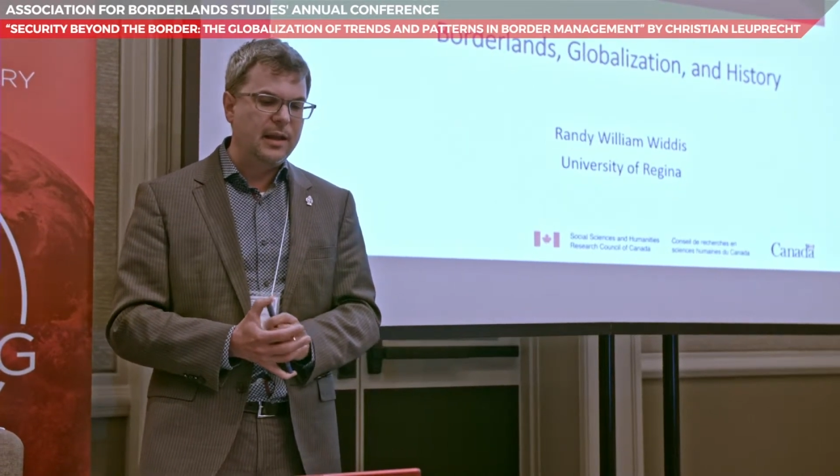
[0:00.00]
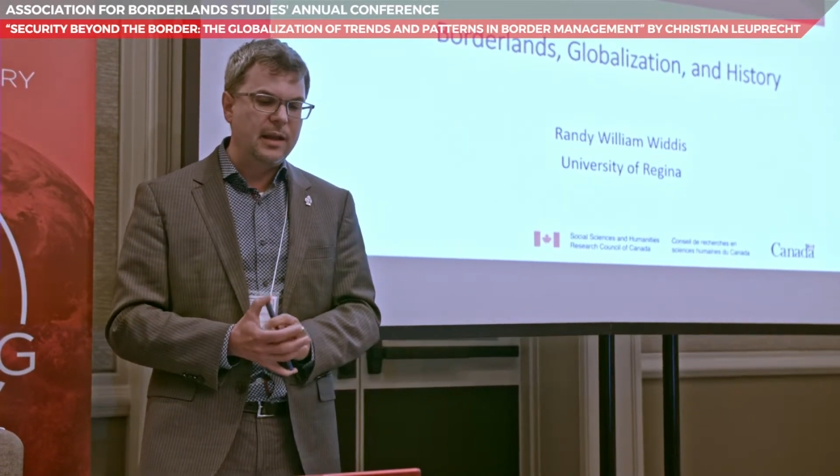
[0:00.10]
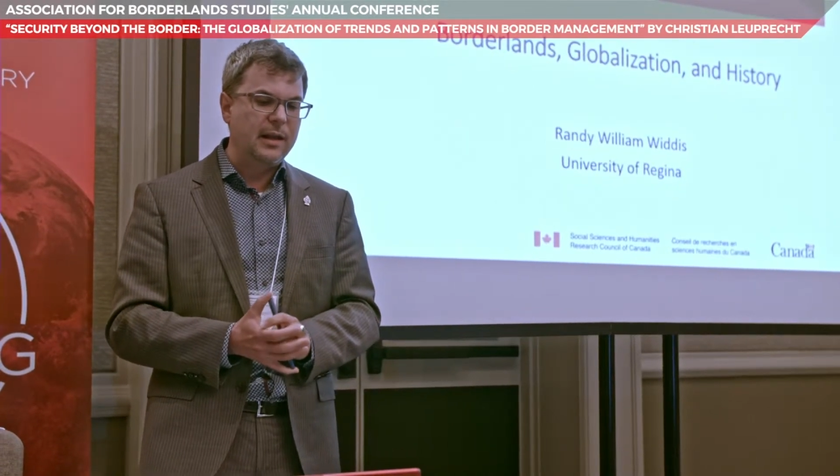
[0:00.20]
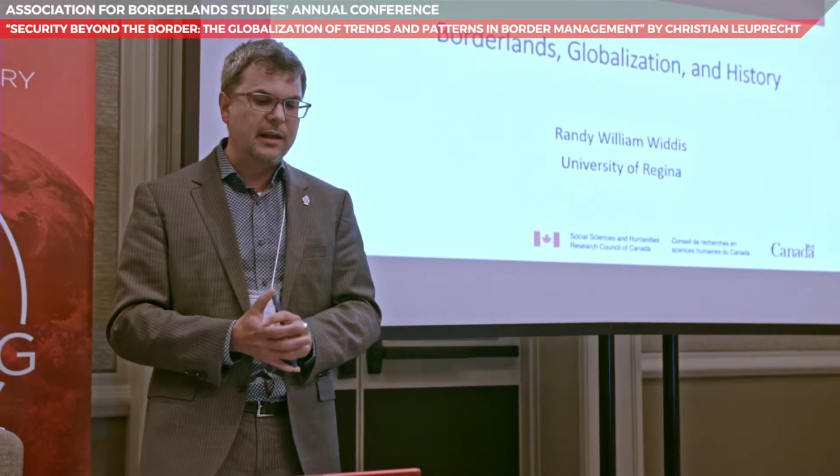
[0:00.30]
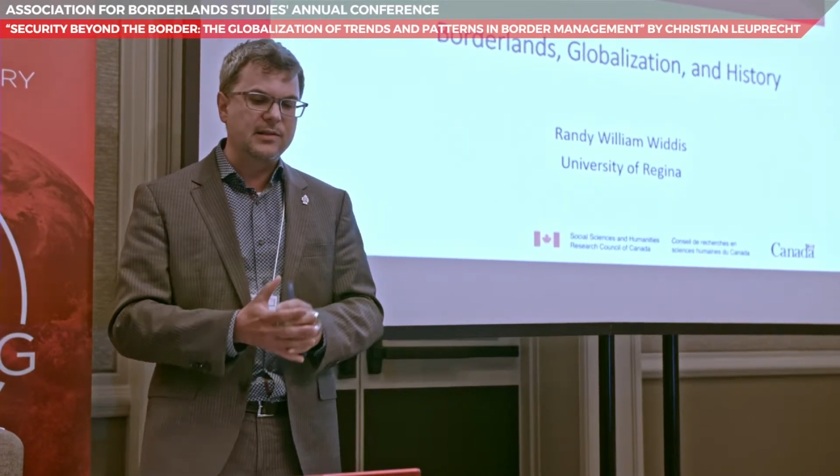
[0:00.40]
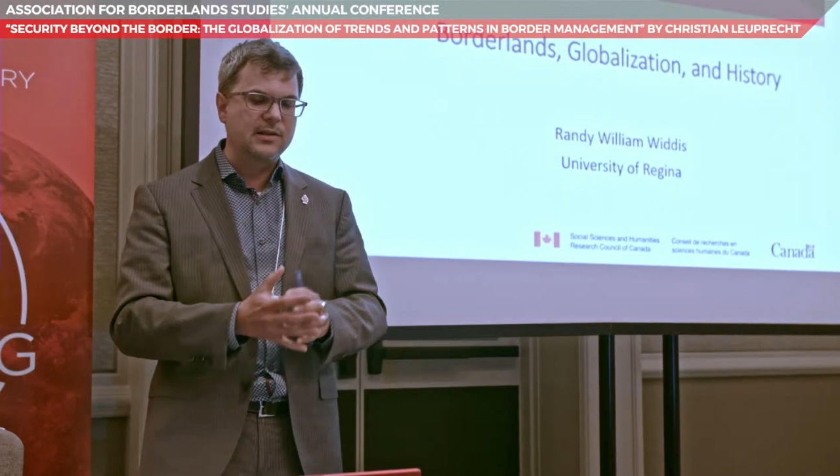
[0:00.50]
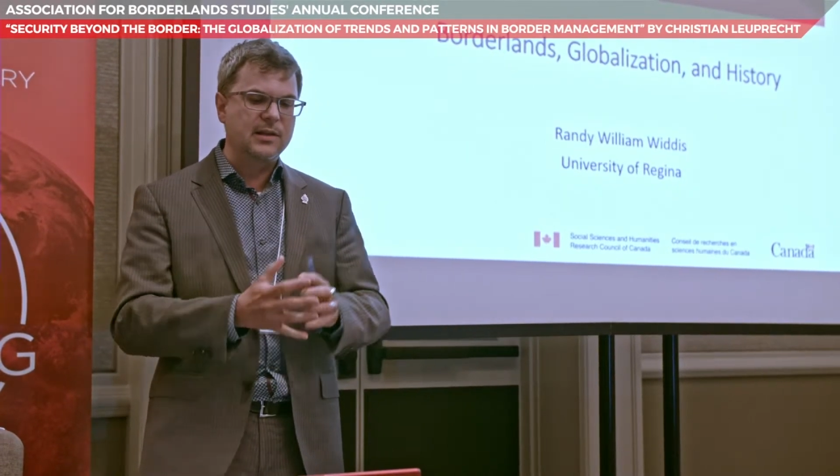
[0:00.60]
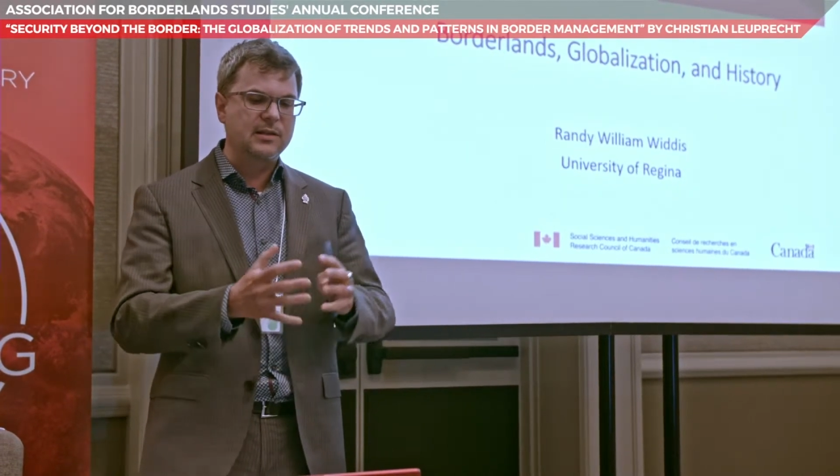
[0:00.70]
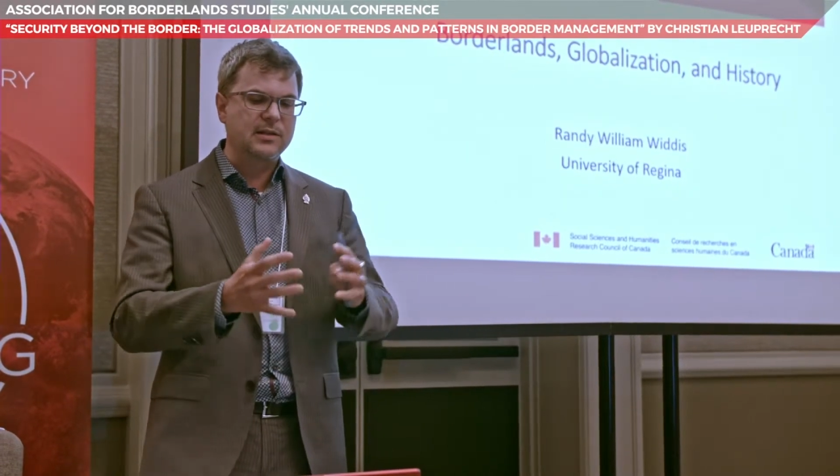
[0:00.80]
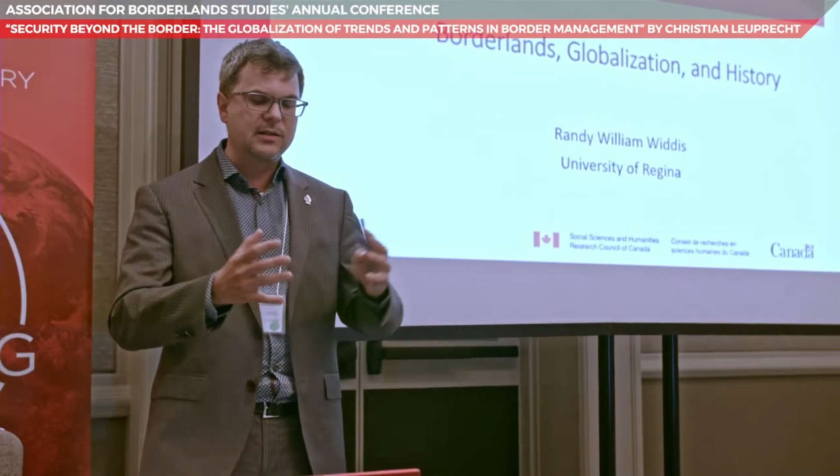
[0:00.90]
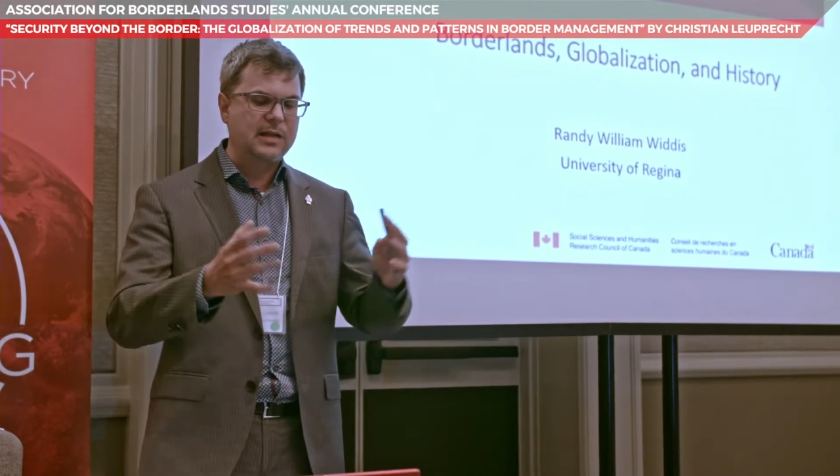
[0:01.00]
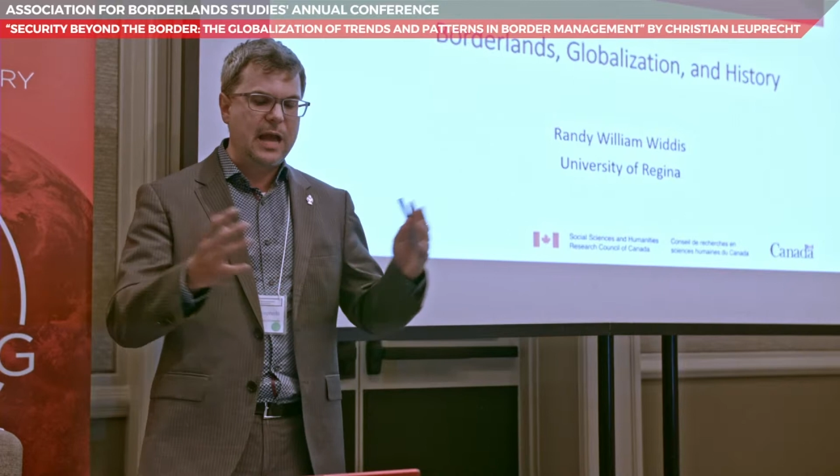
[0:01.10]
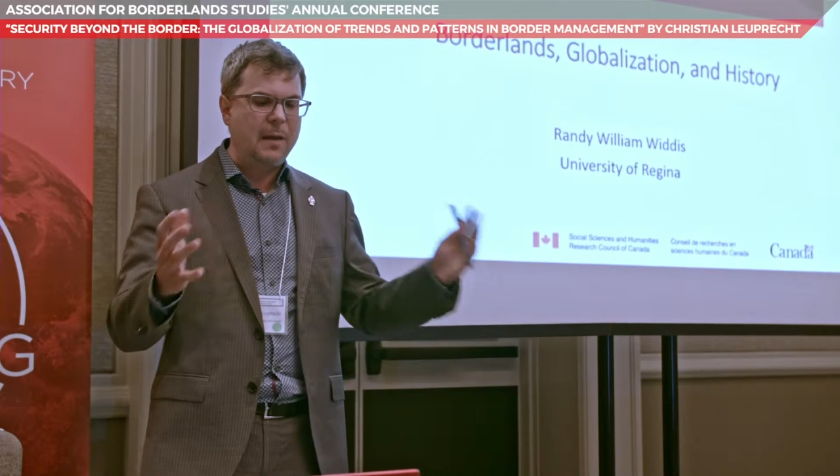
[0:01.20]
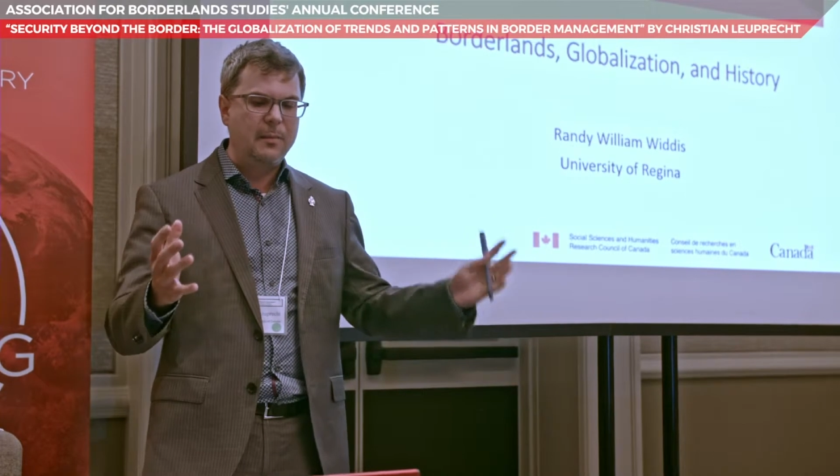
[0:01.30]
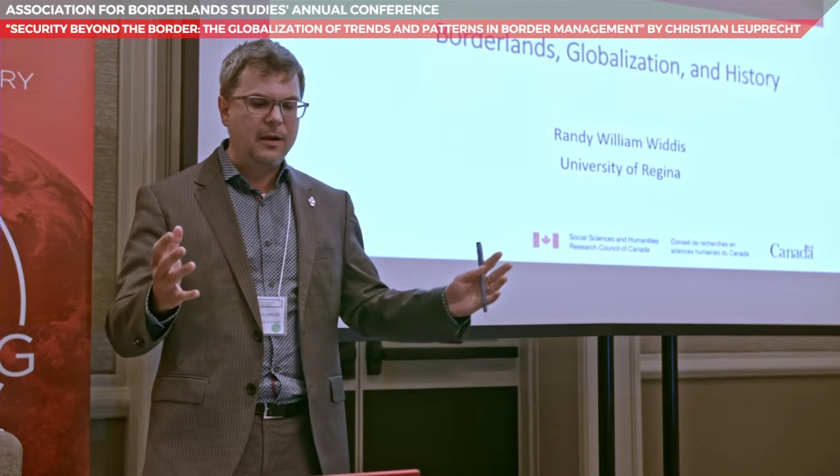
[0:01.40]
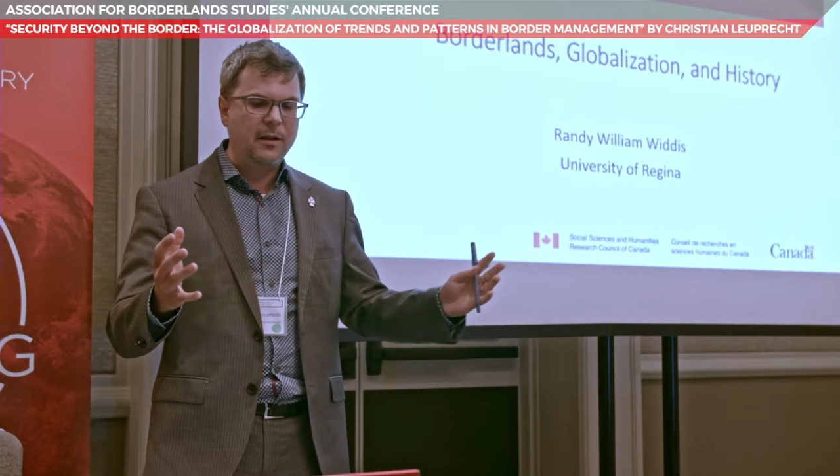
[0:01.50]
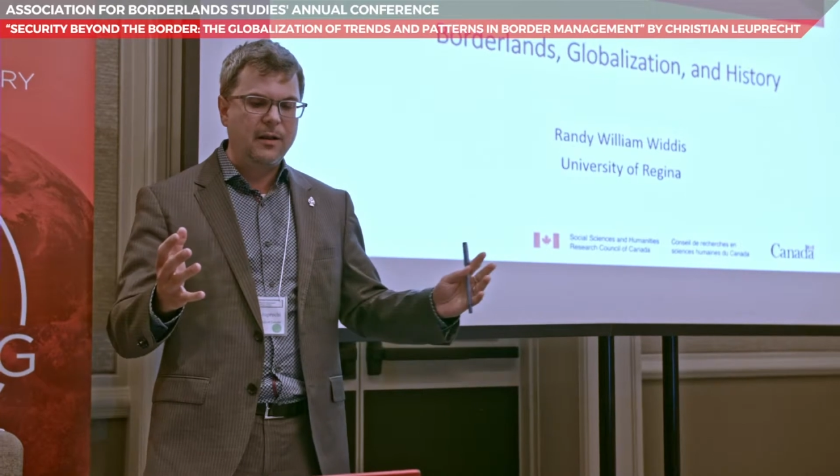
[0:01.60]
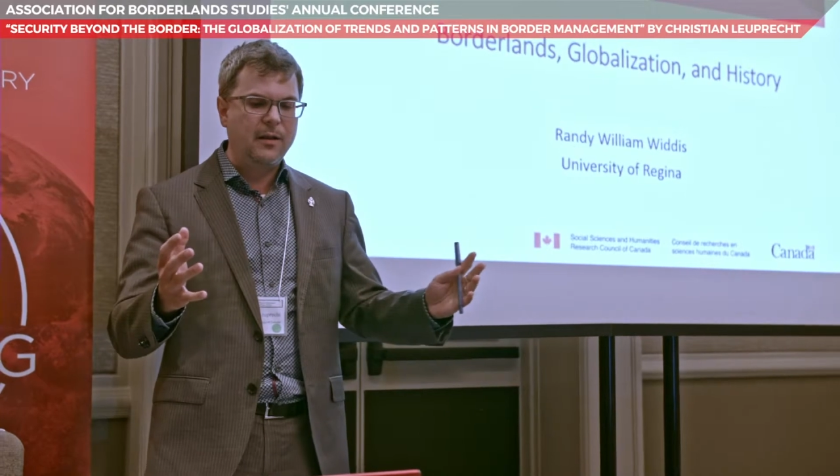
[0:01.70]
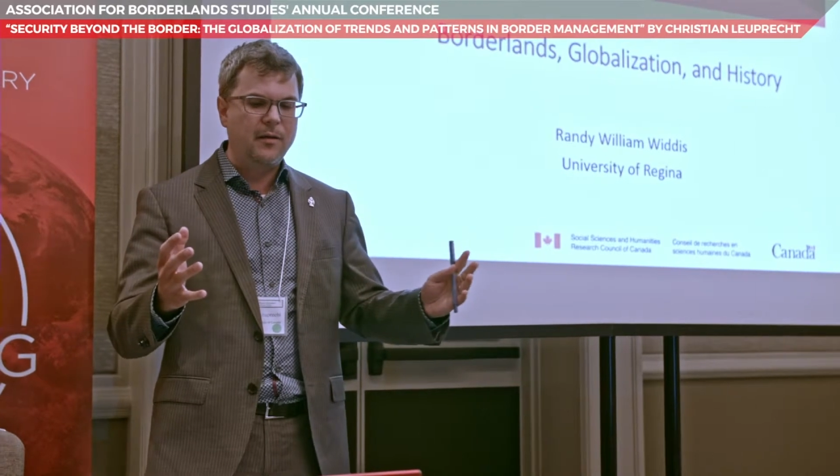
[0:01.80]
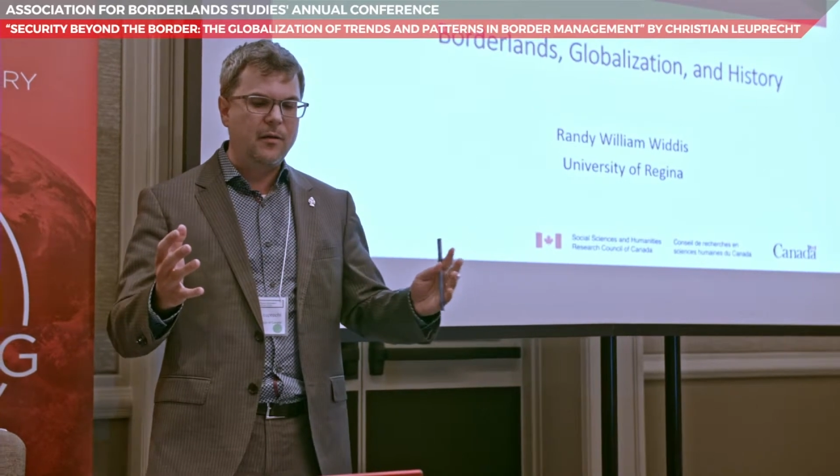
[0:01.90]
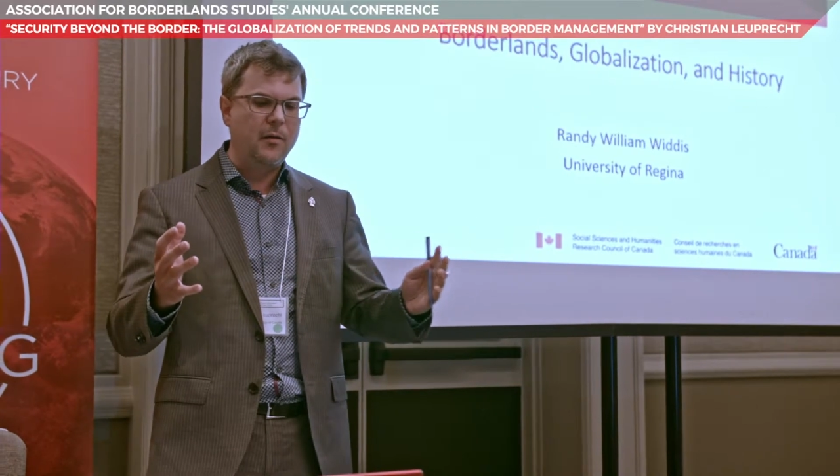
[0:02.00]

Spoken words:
illicit capital